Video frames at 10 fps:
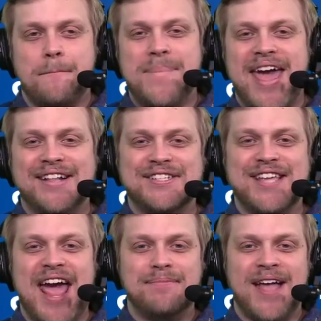
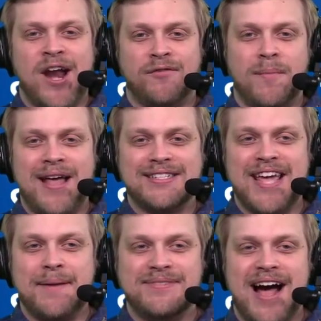Manscaped. Head over to
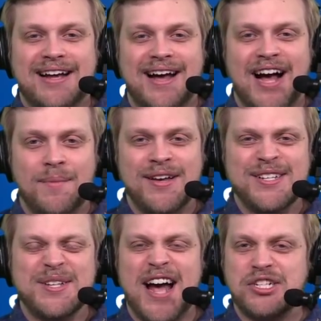manscaped.com
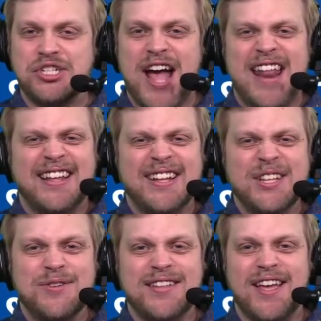slash chat.
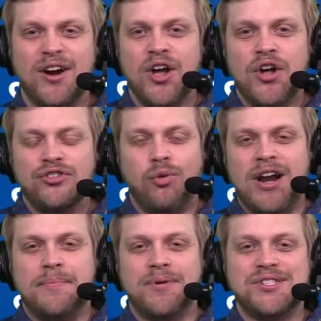It's right there.
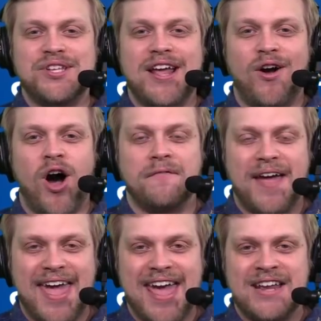20% off
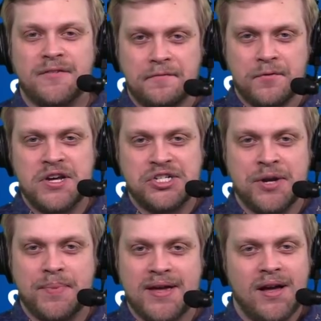and free
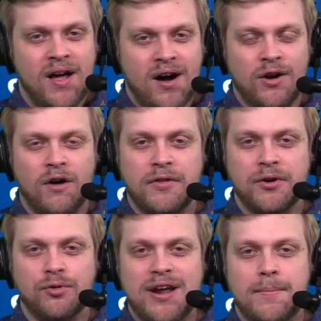shipping on all of their
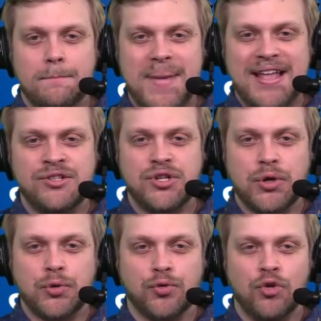great men's
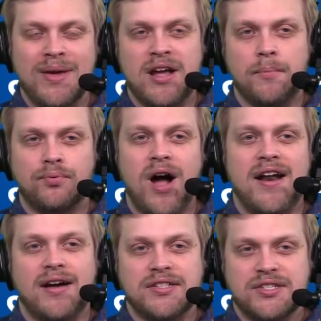grooming
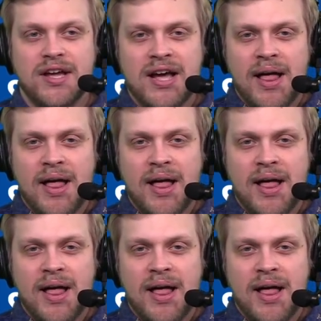products.